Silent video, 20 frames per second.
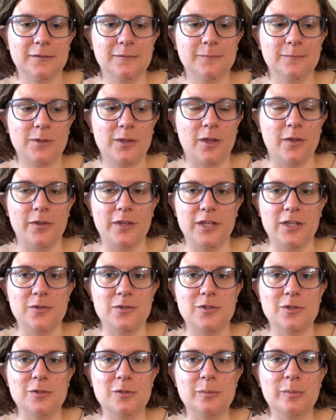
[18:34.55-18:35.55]
with all the
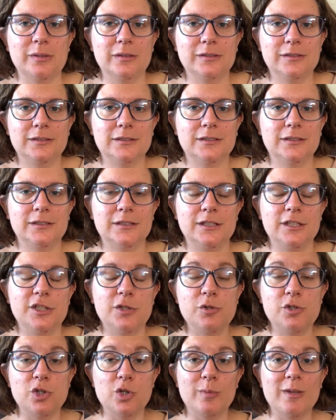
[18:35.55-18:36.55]

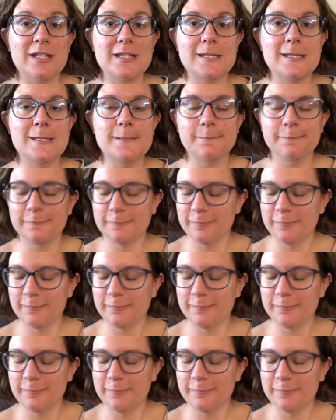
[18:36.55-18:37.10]
YouTubins.